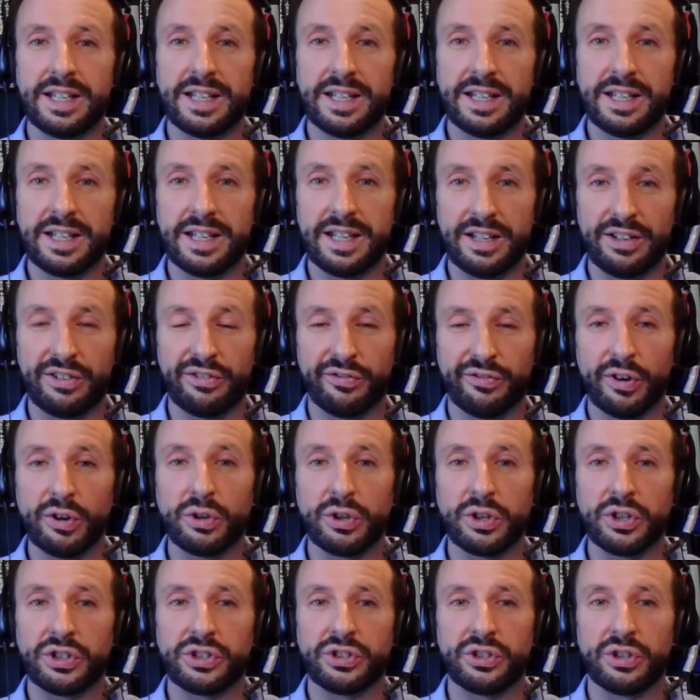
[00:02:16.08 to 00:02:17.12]
is
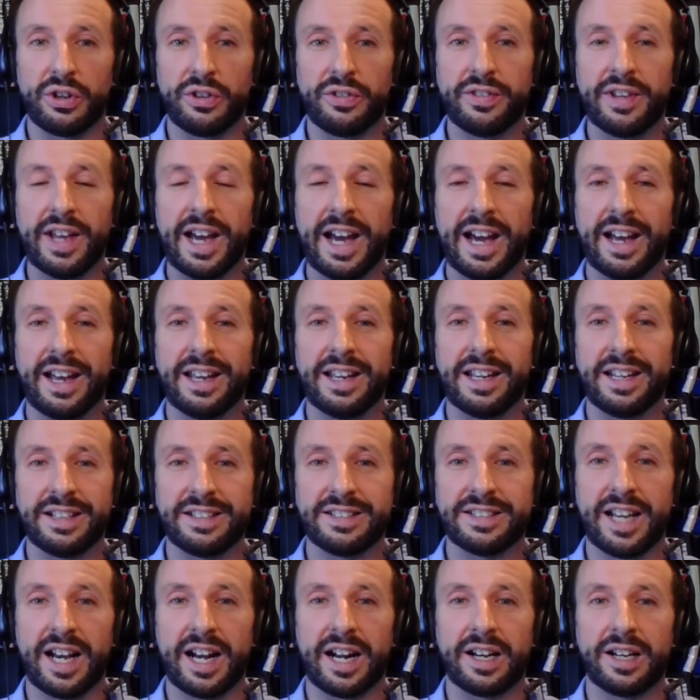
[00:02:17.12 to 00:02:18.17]
focused on that
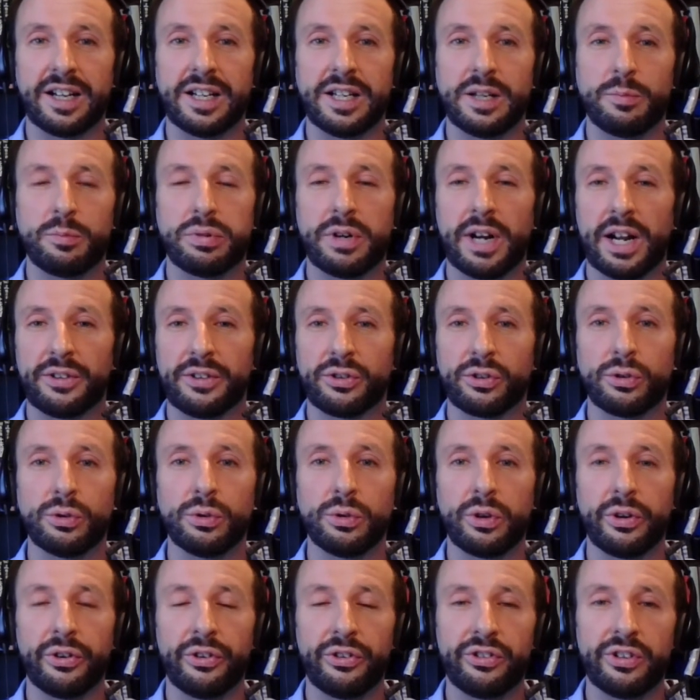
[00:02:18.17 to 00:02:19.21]
exactly,
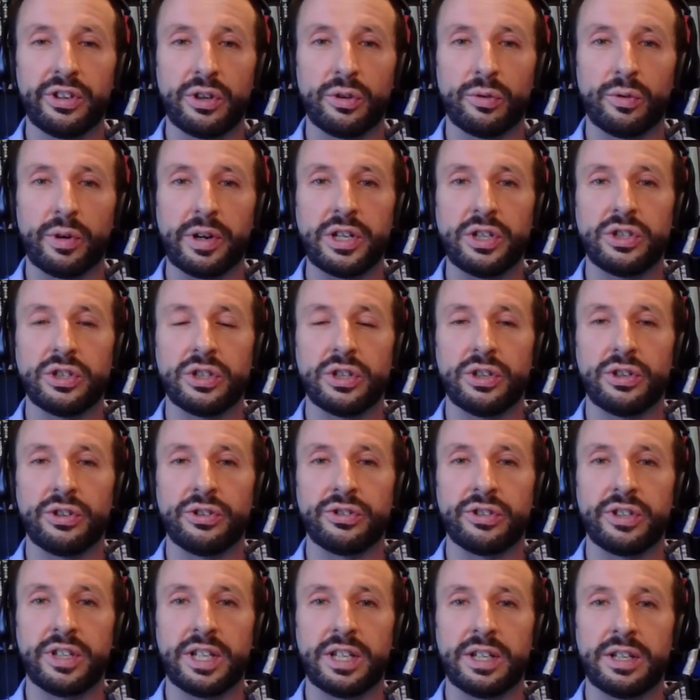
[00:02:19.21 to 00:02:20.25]
practical
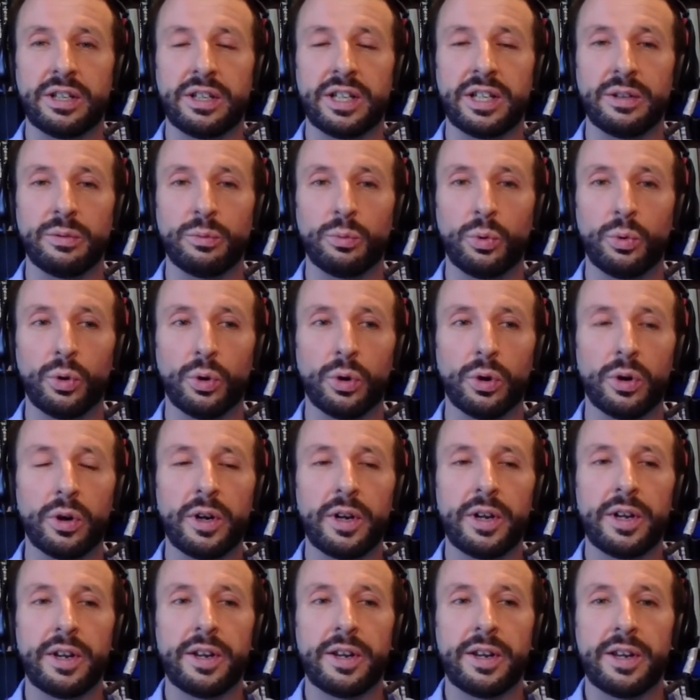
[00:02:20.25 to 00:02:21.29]
considerations in war.
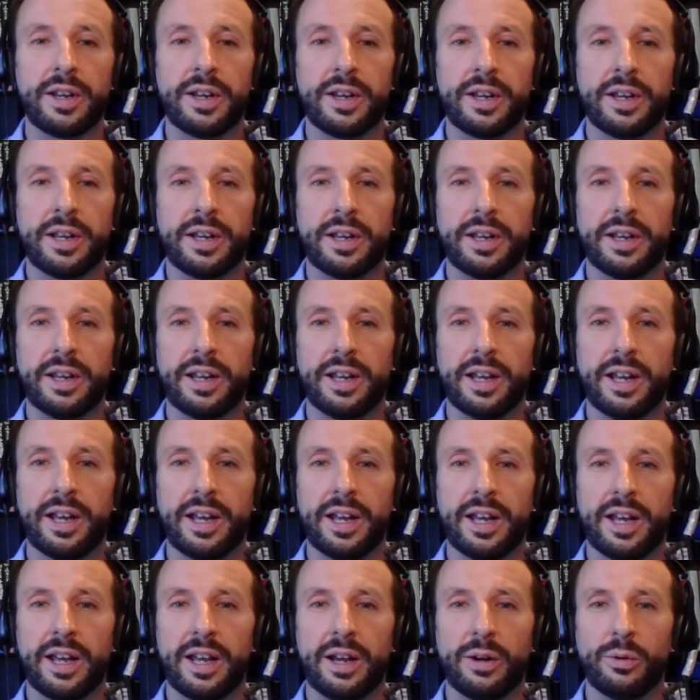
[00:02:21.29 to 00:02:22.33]

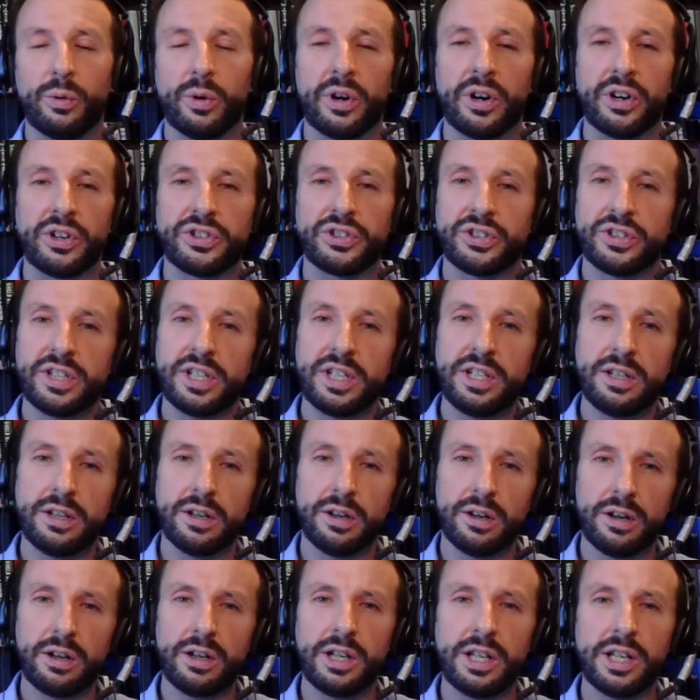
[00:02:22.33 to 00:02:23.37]
Whereas the
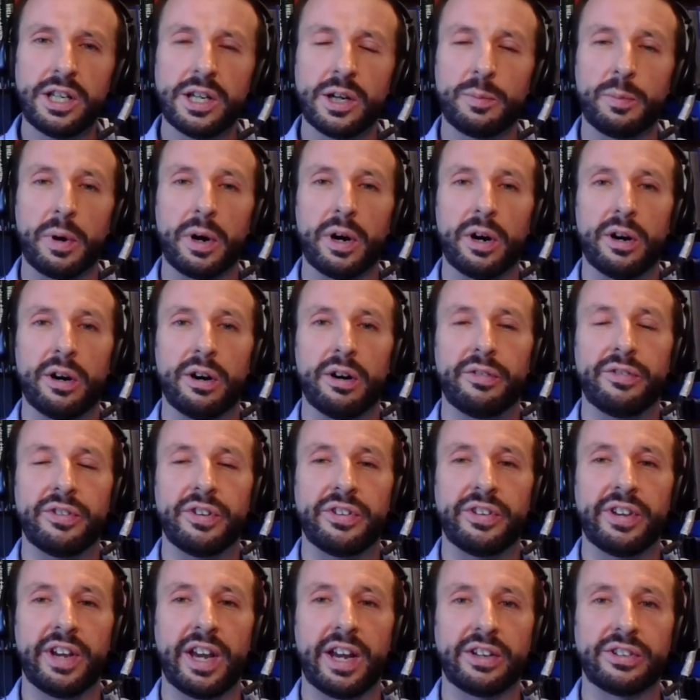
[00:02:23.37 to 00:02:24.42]
earlier part of the
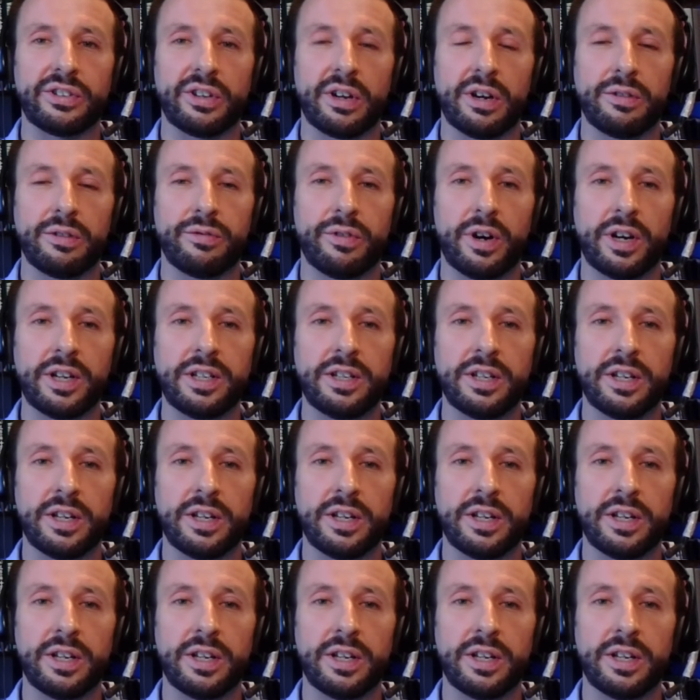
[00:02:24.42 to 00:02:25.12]
text I find